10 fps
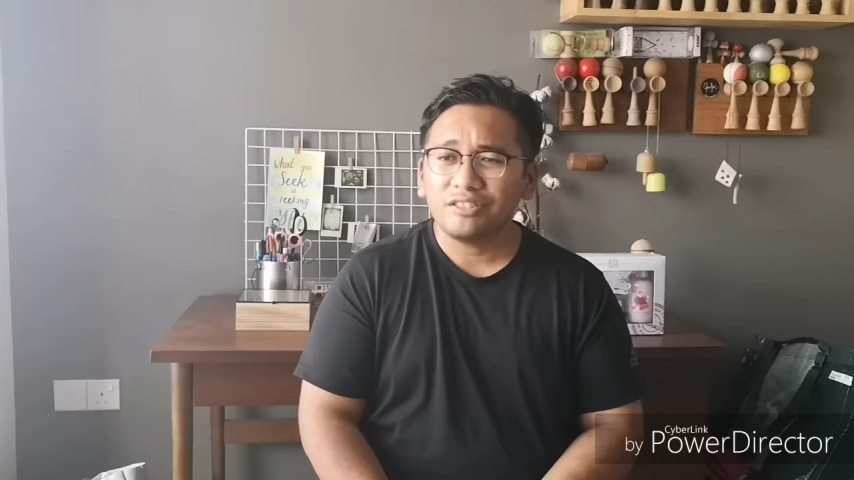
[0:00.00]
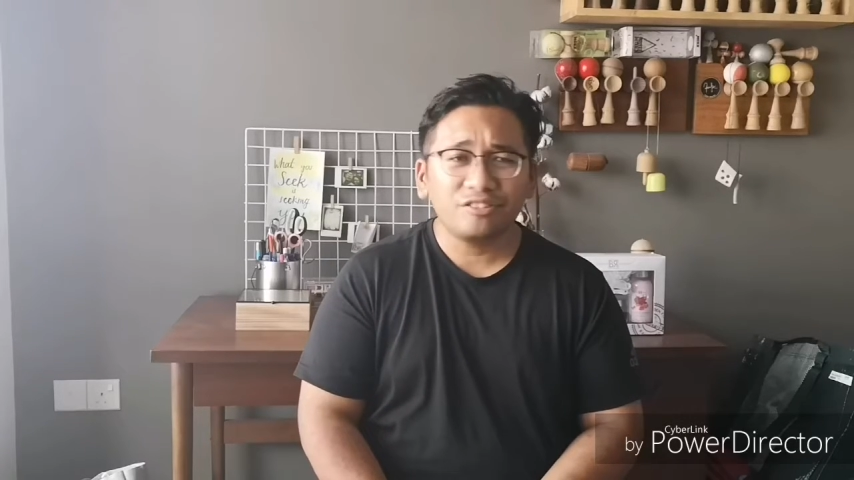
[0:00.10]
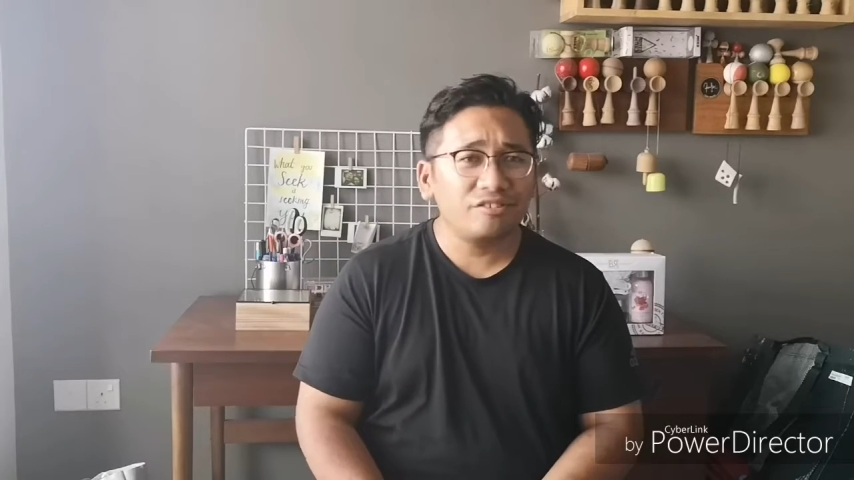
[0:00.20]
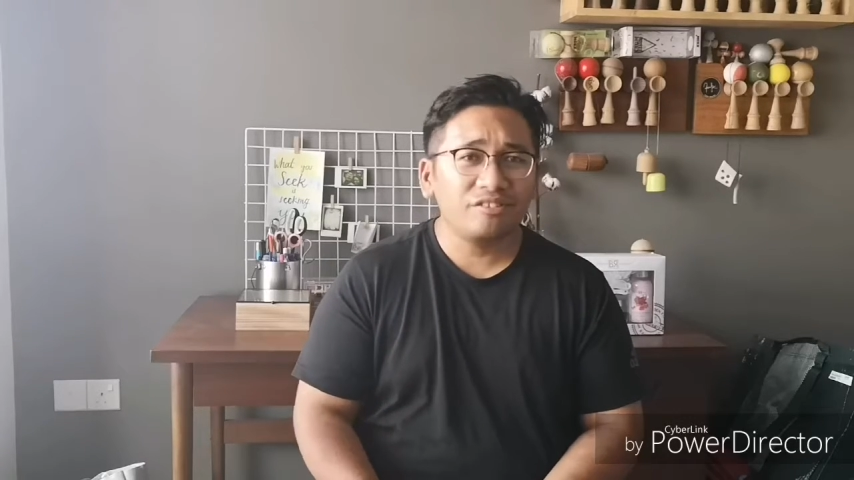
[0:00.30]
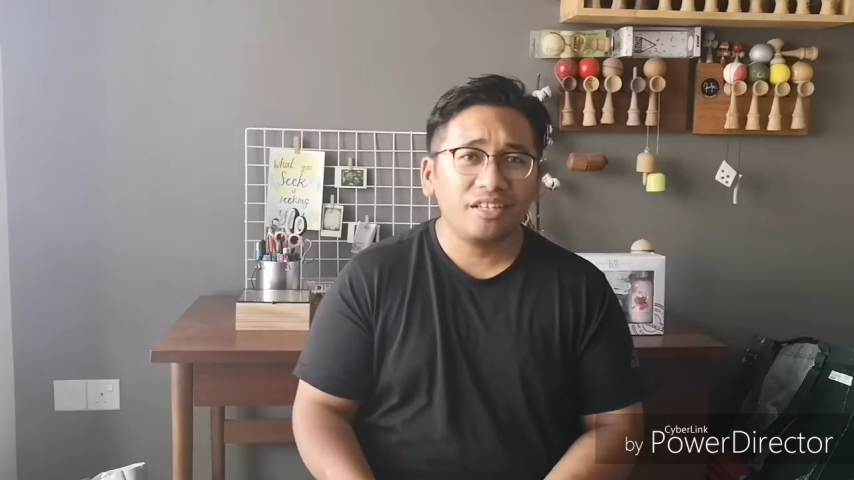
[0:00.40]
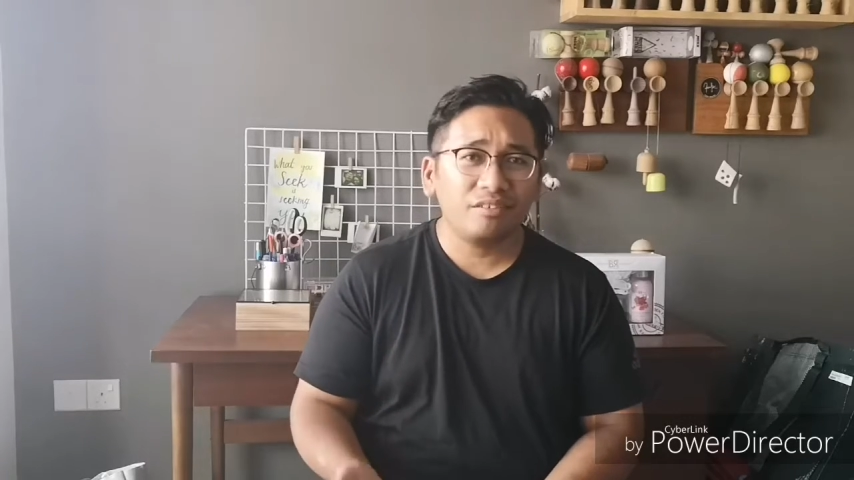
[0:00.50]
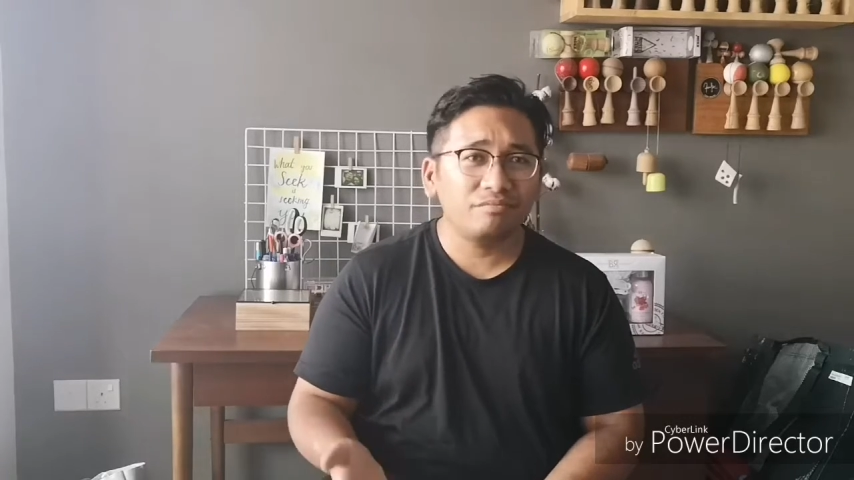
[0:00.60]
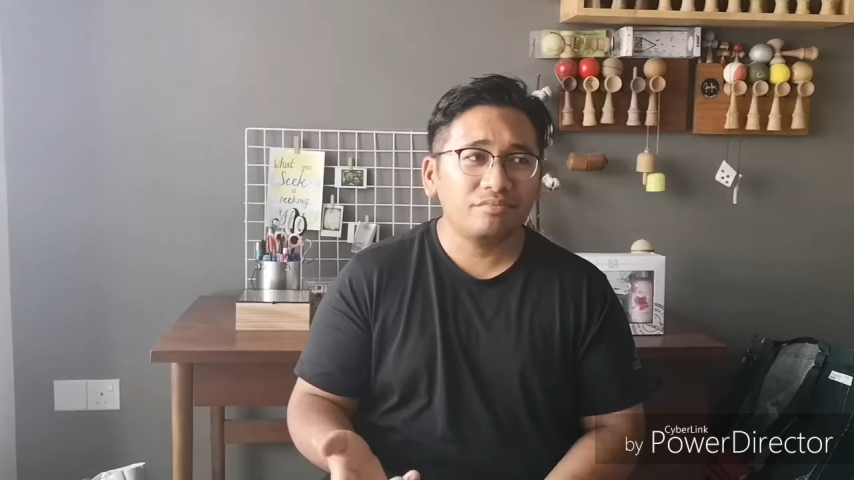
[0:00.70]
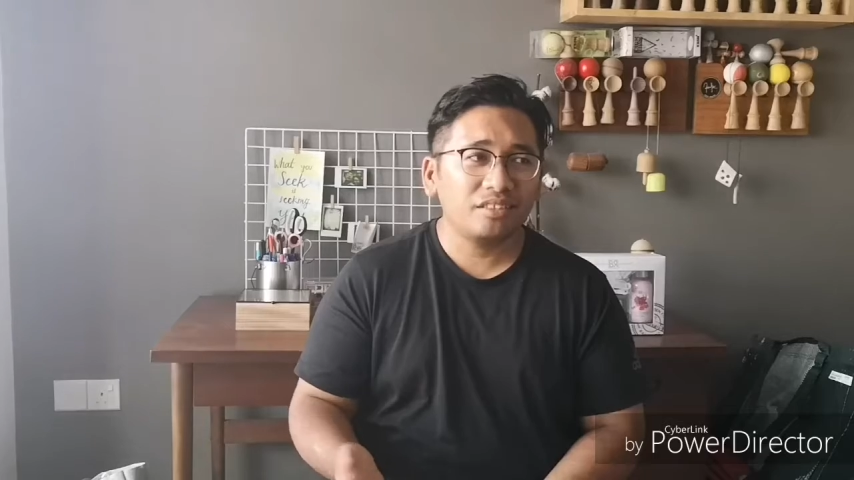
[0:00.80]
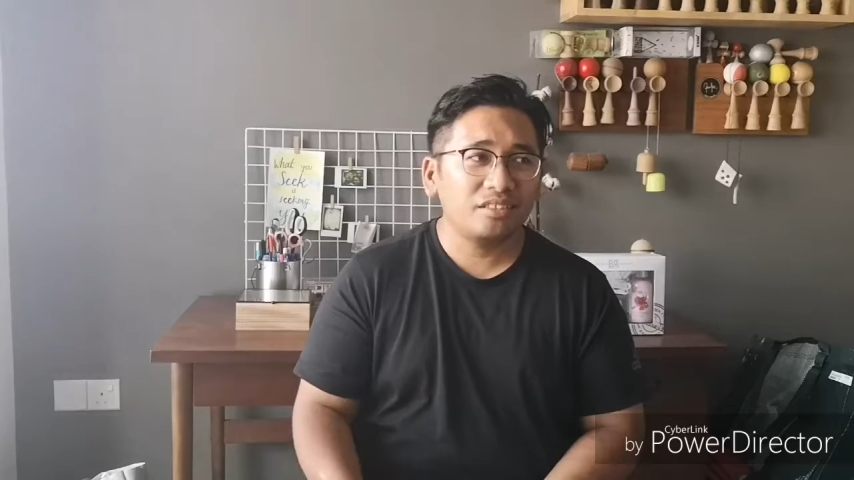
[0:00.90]
So yeah,
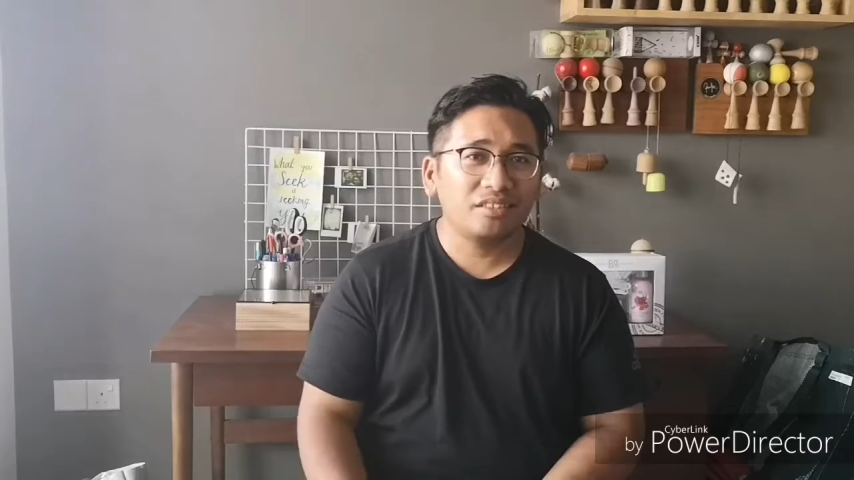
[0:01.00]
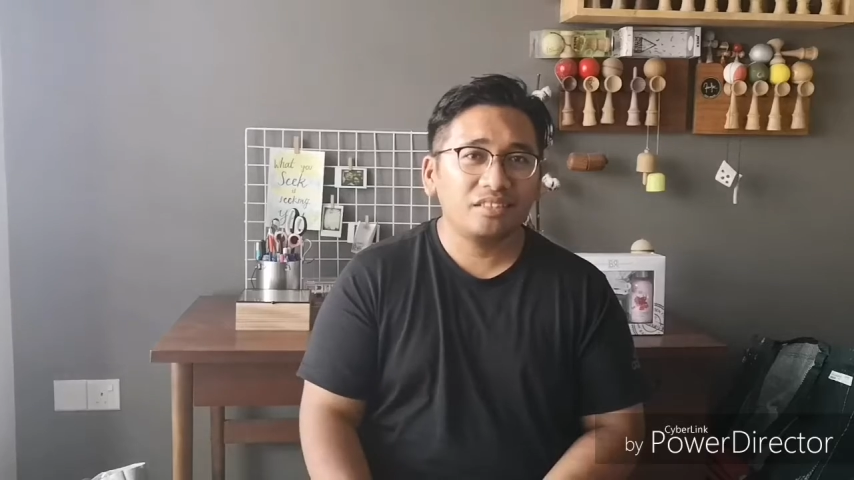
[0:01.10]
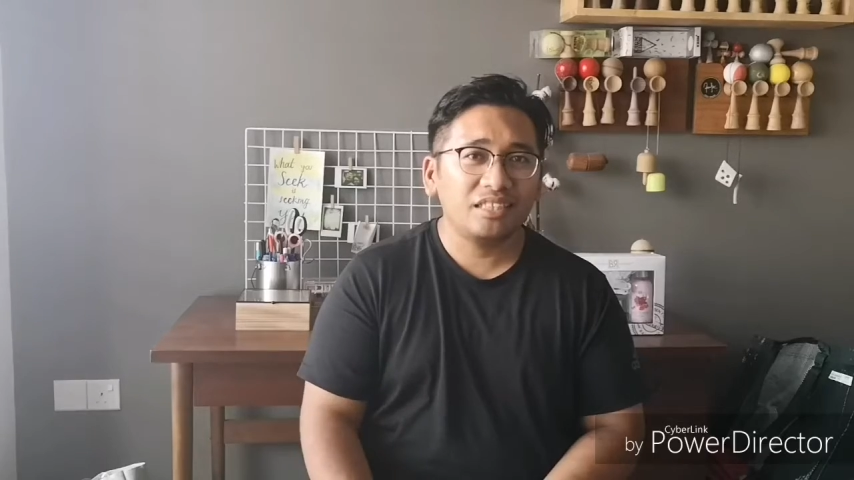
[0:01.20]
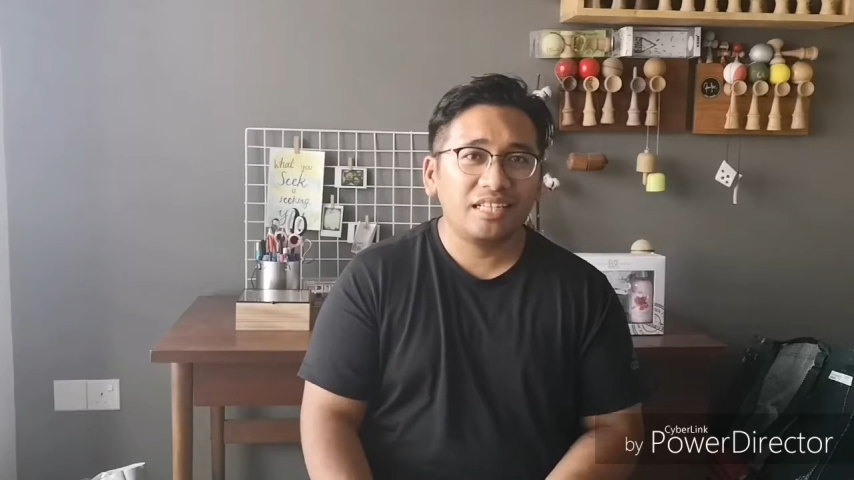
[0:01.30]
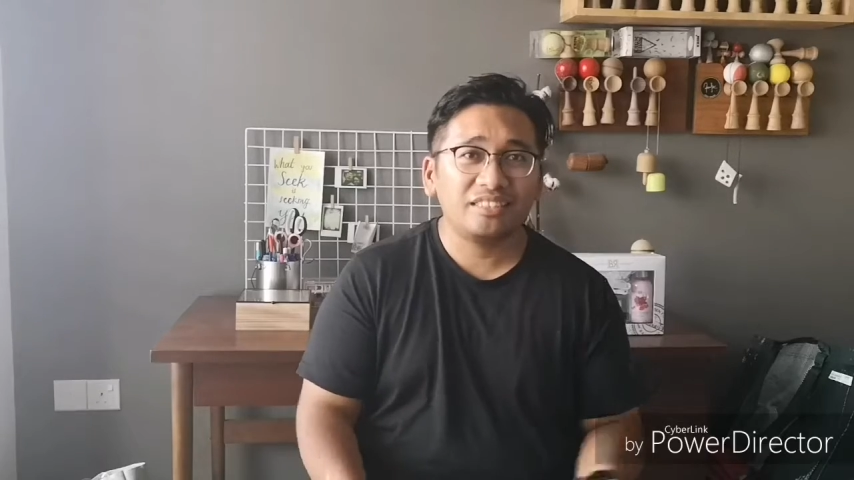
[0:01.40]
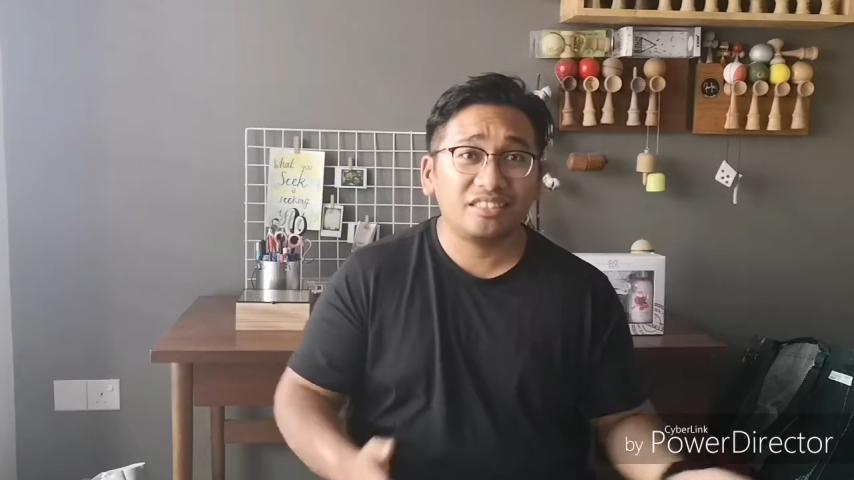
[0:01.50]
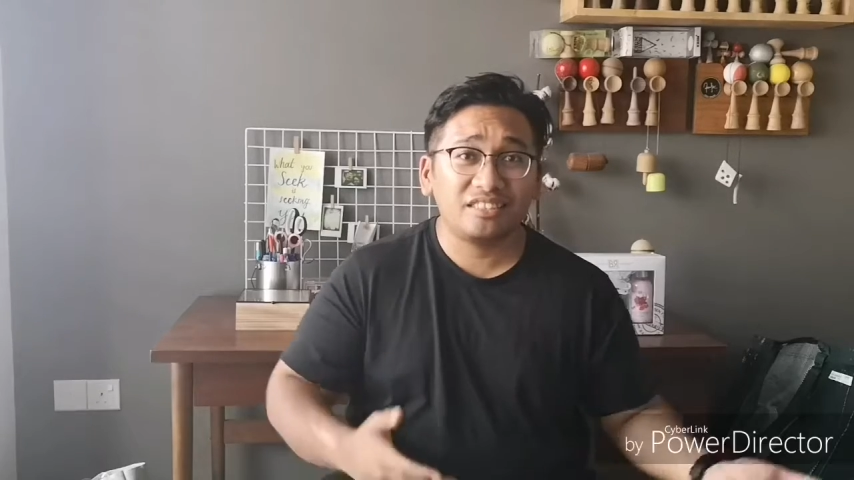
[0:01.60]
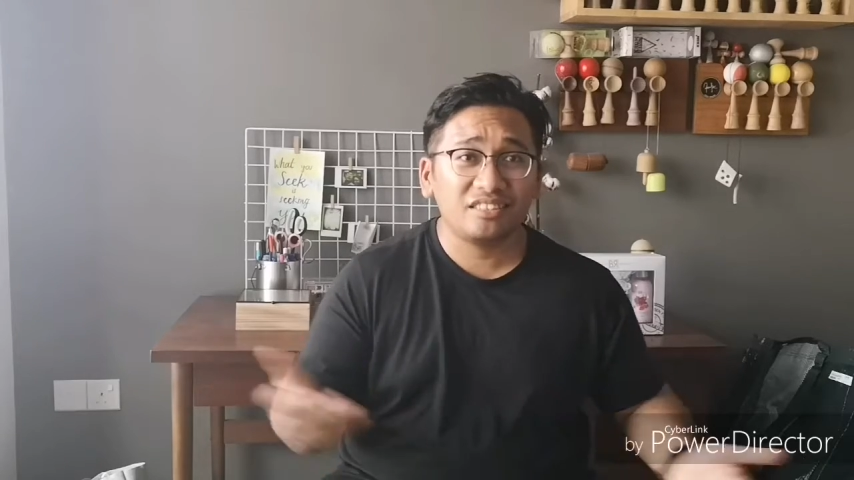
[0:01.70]
let's